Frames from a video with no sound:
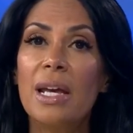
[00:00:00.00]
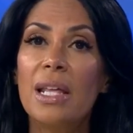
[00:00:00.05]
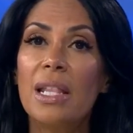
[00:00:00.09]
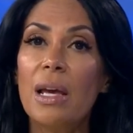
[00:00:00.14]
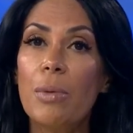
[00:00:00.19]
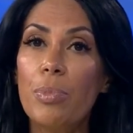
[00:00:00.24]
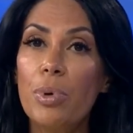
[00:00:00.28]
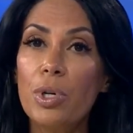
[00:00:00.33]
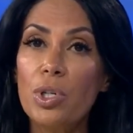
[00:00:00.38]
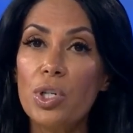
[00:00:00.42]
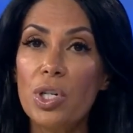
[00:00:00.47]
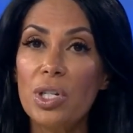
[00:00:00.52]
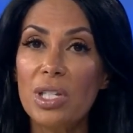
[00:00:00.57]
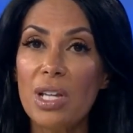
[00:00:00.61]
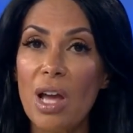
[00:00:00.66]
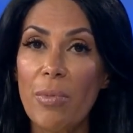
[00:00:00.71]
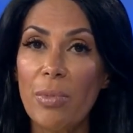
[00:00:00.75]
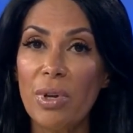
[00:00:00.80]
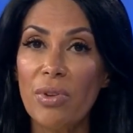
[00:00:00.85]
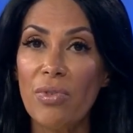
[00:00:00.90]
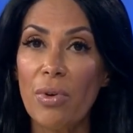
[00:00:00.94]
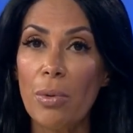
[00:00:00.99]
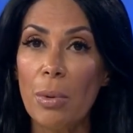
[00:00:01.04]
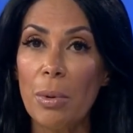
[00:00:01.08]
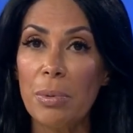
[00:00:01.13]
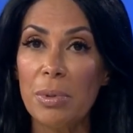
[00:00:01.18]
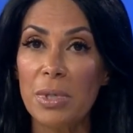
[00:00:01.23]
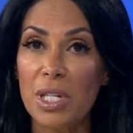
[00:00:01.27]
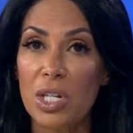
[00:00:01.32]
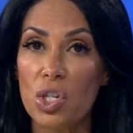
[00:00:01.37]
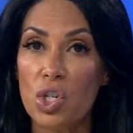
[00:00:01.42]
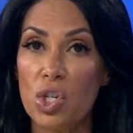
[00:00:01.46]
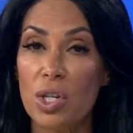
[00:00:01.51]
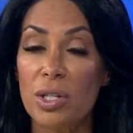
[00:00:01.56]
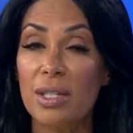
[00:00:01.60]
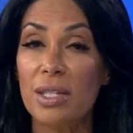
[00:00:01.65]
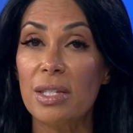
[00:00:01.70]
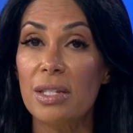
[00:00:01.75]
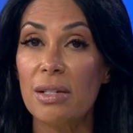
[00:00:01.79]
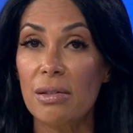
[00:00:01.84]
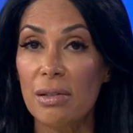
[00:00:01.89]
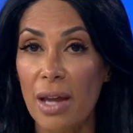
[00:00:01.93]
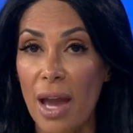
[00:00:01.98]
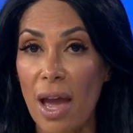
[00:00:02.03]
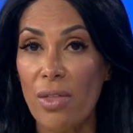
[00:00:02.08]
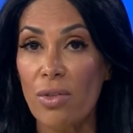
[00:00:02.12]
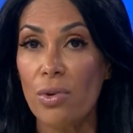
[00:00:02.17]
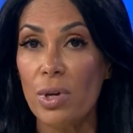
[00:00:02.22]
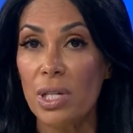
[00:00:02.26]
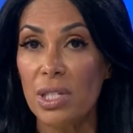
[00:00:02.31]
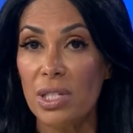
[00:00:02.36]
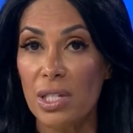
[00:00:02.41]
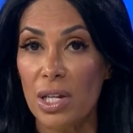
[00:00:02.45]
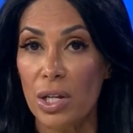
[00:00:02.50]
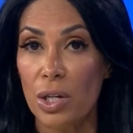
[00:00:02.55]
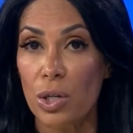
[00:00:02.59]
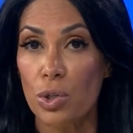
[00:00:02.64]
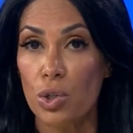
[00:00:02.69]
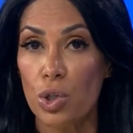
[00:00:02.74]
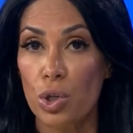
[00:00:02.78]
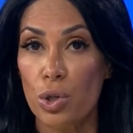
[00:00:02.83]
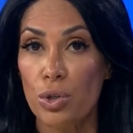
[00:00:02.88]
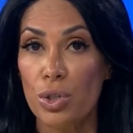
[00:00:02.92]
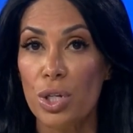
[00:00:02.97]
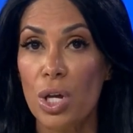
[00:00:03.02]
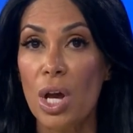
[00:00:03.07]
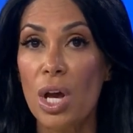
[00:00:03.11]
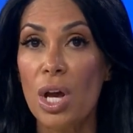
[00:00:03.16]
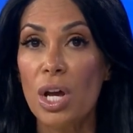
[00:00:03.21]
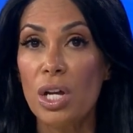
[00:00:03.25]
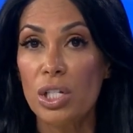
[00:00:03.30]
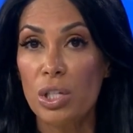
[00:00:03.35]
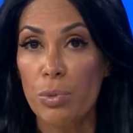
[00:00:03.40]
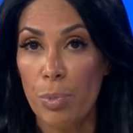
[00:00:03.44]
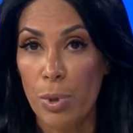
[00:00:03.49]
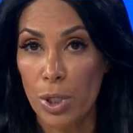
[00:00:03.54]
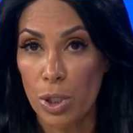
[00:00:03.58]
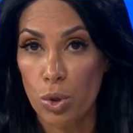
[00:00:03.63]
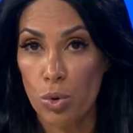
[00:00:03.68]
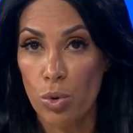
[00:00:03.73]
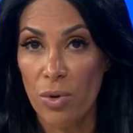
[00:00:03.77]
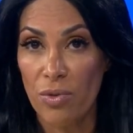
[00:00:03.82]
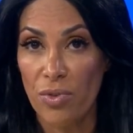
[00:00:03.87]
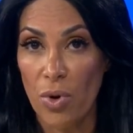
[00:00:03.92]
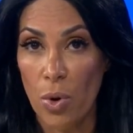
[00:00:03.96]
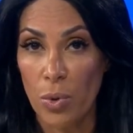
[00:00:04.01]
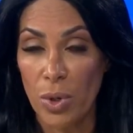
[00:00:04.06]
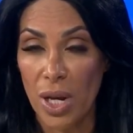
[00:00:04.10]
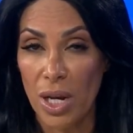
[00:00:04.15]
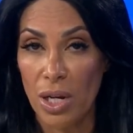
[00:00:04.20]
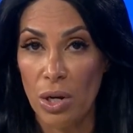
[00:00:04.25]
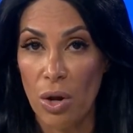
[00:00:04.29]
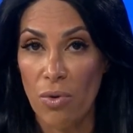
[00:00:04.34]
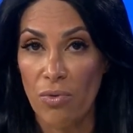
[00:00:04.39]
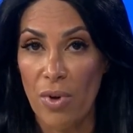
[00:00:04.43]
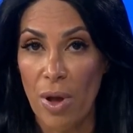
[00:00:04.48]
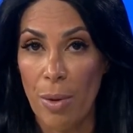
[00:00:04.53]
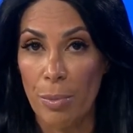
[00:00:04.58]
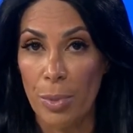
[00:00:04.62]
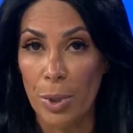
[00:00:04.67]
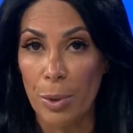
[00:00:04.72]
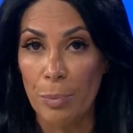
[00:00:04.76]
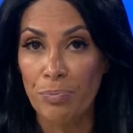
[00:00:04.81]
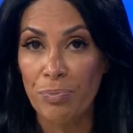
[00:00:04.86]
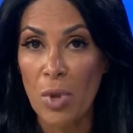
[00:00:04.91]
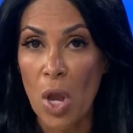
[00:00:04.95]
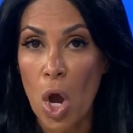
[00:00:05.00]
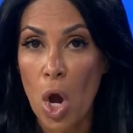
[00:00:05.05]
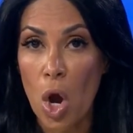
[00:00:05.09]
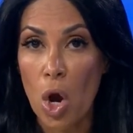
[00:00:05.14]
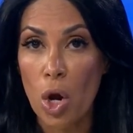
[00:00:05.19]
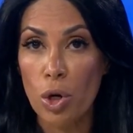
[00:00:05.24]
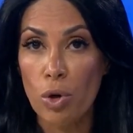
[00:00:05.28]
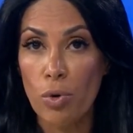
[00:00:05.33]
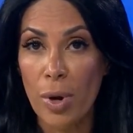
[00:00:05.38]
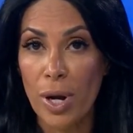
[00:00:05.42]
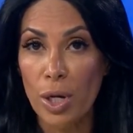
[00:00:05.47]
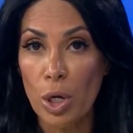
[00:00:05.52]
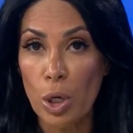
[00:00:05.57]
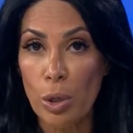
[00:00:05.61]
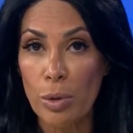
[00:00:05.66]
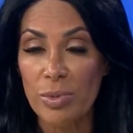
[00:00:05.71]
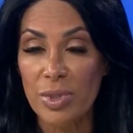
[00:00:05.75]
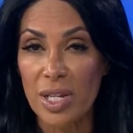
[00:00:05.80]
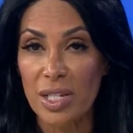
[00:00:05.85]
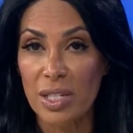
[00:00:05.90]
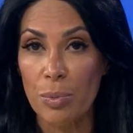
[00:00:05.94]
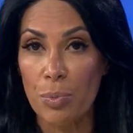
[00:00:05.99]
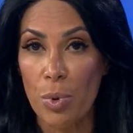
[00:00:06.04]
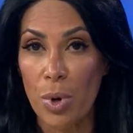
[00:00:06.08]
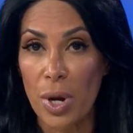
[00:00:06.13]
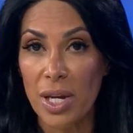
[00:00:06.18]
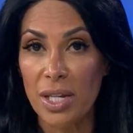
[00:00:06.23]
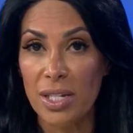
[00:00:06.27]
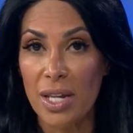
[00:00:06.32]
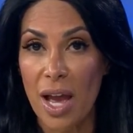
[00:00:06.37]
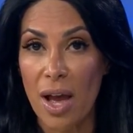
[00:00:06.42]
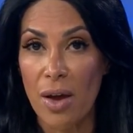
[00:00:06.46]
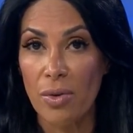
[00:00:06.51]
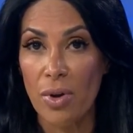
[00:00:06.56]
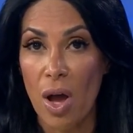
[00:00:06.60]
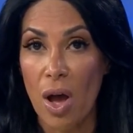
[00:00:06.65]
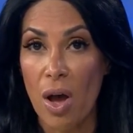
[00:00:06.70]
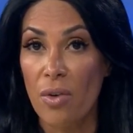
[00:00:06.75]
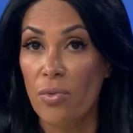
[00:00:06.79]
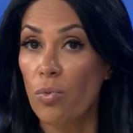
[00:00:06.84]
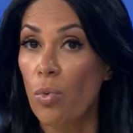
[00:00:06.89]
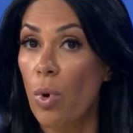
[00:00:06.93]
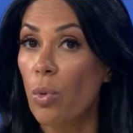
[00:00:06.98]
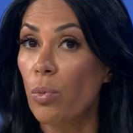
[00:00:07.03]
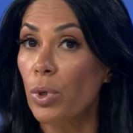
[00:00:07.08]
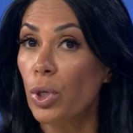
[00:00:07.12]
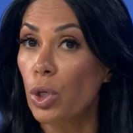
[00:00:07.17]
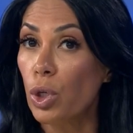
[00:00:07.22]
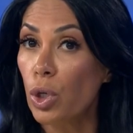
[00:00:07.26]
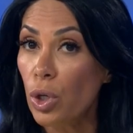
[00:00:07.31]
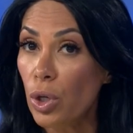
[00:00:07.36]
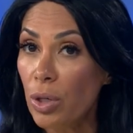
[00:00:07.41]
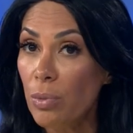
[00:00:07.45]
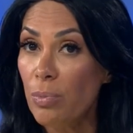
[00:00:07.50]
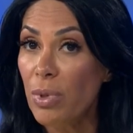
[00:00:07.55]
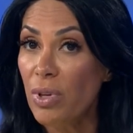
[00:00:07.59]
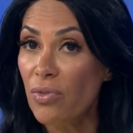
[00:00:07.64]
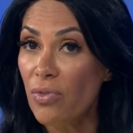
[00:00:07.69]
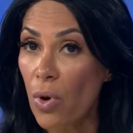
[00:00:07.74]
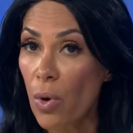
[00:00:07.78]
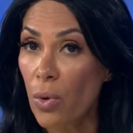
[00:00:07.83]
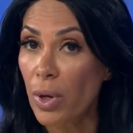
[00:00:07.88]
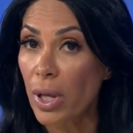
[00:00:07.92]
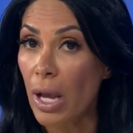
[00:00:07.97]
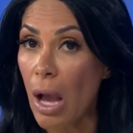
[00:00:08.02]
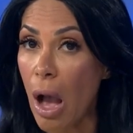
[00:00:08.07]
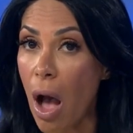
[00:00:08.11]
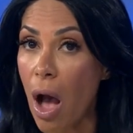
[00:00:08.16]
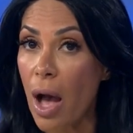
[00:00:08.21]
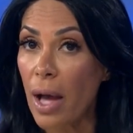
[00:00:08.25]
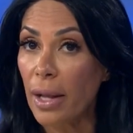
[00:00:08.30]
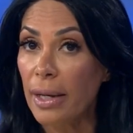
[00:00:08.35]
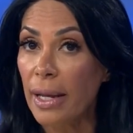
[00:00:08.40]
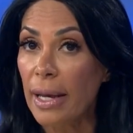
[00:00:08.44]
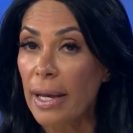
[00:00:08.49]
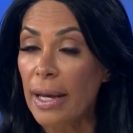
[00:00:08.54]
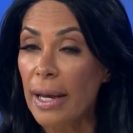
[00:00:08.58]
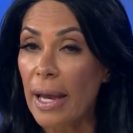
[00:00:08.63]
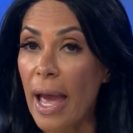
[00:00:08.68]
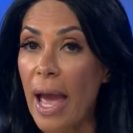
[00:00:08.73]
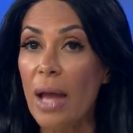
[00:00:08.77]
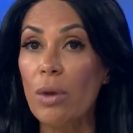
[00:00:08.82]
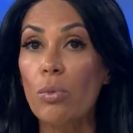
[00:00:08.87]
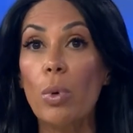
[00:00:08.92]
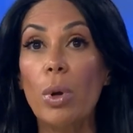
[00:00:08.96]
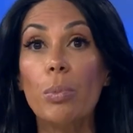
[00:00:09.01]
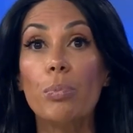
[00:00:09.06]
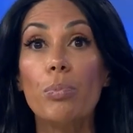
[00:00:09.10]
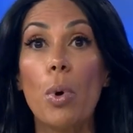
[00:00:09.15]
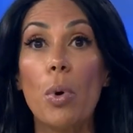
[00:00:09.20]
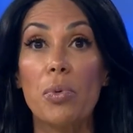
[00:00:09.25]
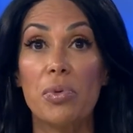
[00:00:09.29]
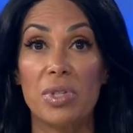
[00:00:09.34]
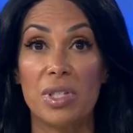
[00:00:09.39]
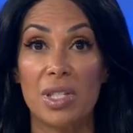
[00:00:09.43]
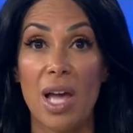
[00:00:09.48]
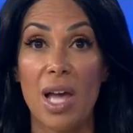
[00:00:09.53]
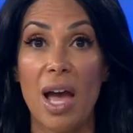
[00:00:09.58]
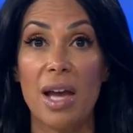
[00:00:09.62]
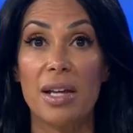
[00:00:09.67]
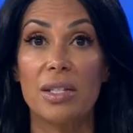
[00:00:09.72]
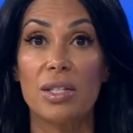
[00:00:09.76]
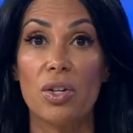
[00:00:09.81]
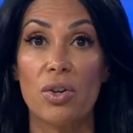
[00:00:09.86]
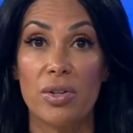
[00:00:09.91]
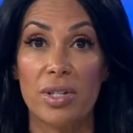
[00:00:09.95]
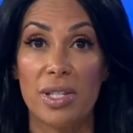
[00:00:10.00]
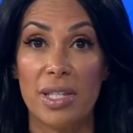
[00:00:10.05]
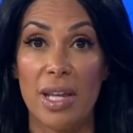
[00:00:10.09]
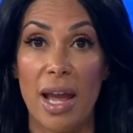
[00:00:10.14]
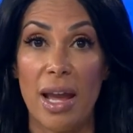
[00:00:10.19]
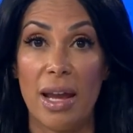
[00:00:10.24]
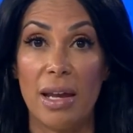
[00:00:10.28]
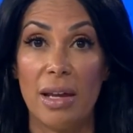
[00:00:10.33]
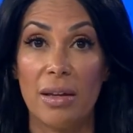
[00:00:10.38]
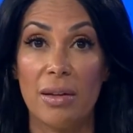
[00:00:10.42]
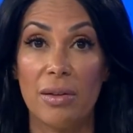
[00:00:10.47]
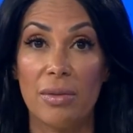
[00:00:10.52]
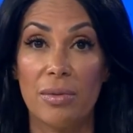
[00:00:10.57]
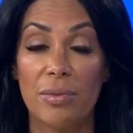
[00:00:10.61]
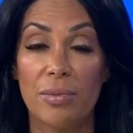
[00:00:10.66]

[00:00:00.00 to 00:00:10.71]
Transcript: That push is coming from a petition still gathering signatures to put it to a vote in November. Our Grant Hermes has a breakdown of what we could be voting on and what both sides are saying.